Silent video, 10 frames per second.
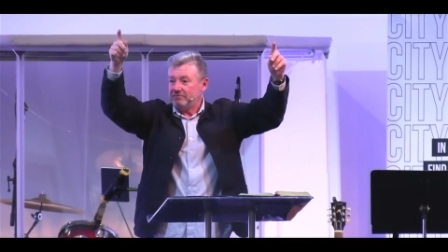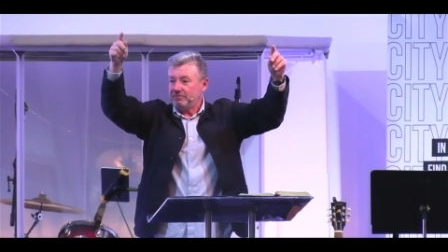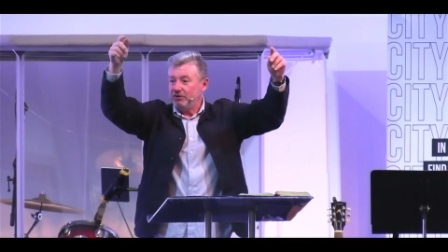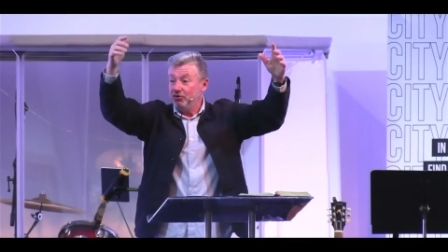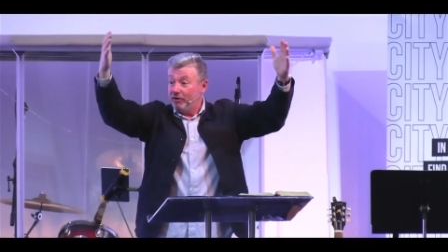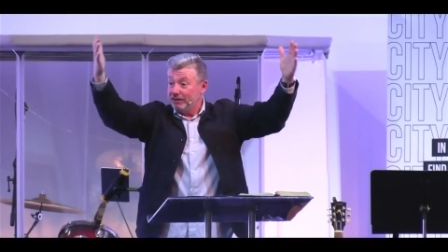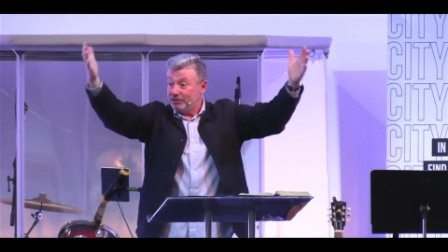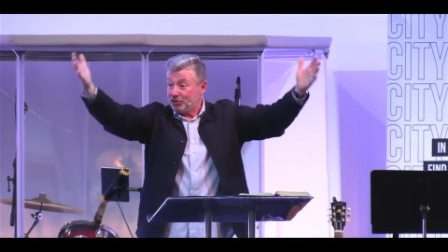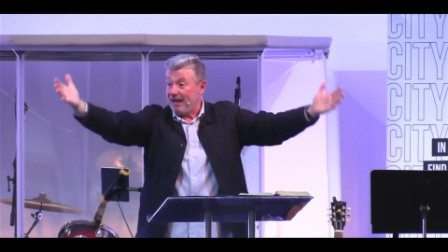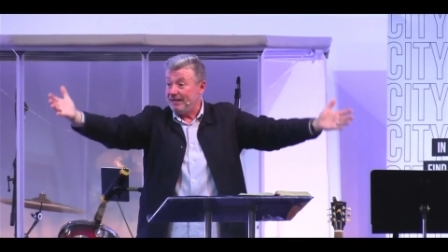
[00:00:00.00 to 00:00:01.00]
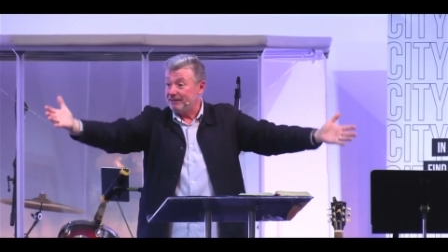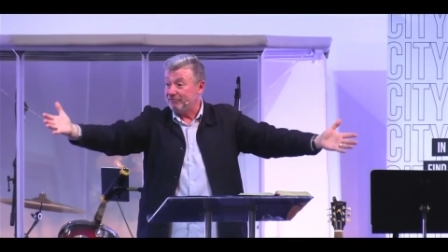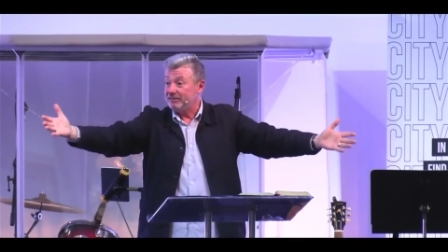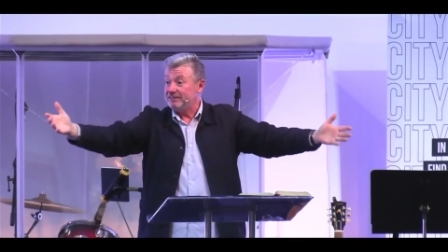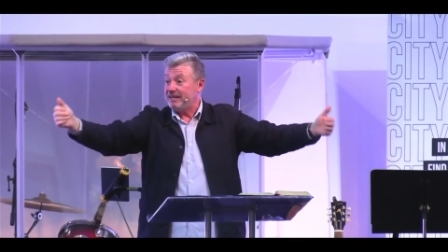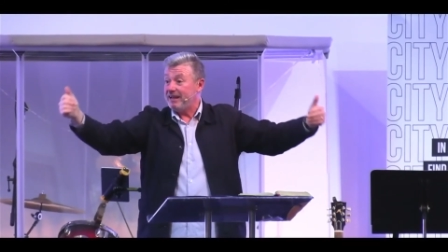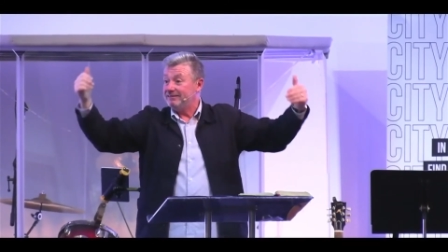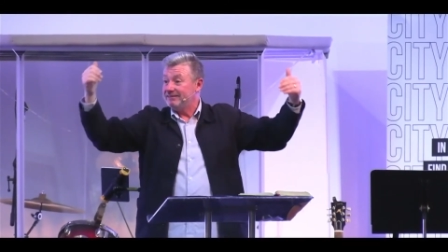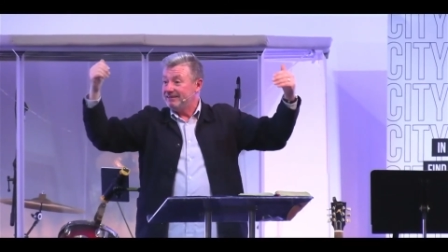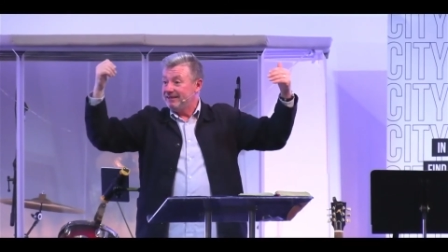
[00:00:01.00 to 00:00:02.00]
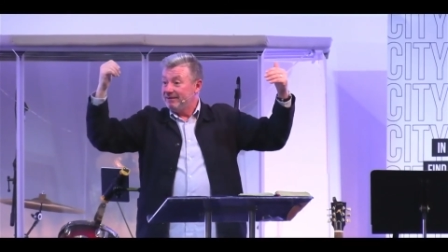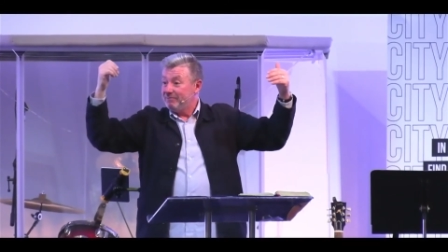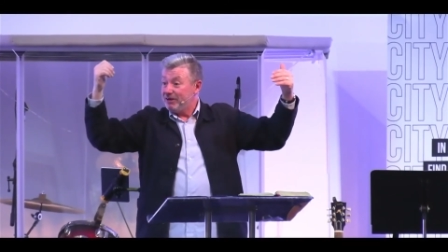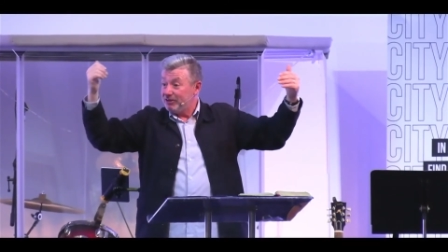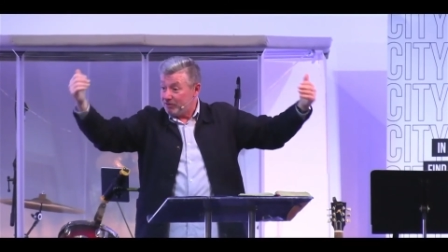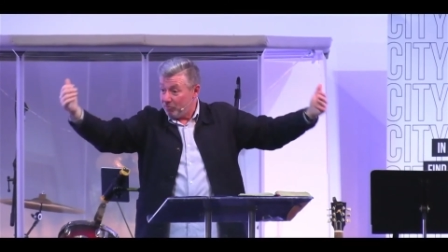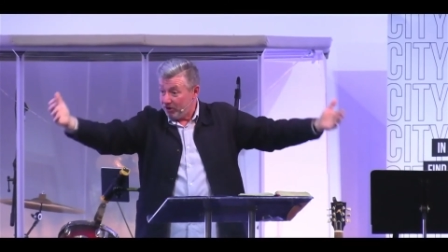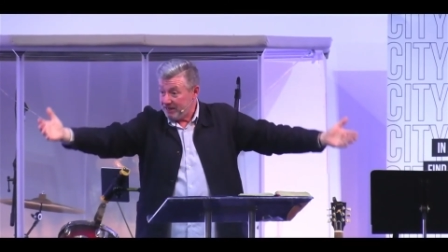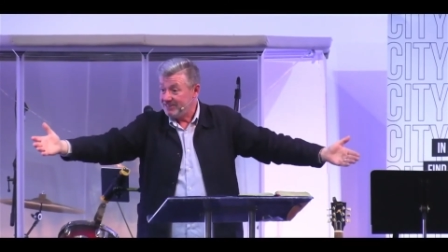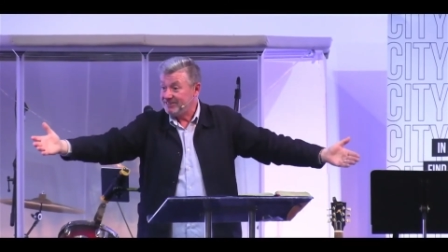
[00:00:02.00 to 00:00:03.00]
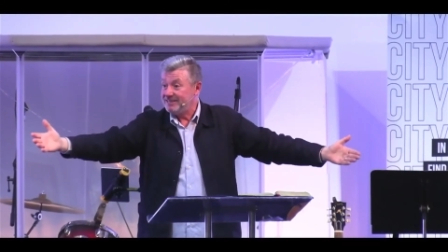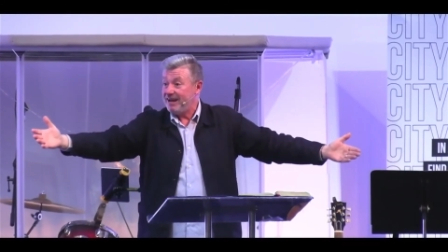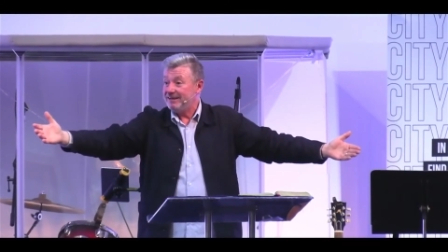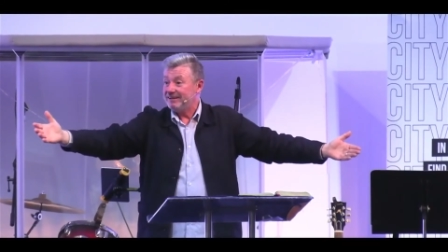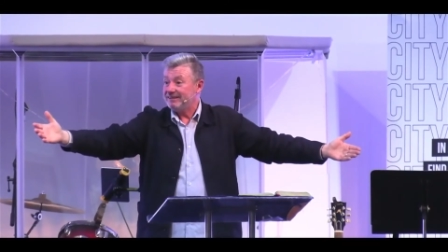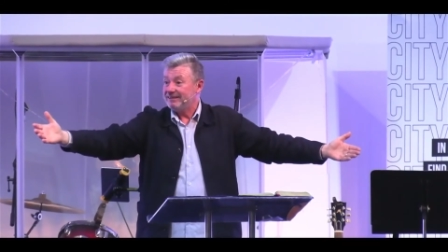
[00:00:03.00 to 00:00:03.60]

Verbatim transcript: You're a child of God today because of what He's done.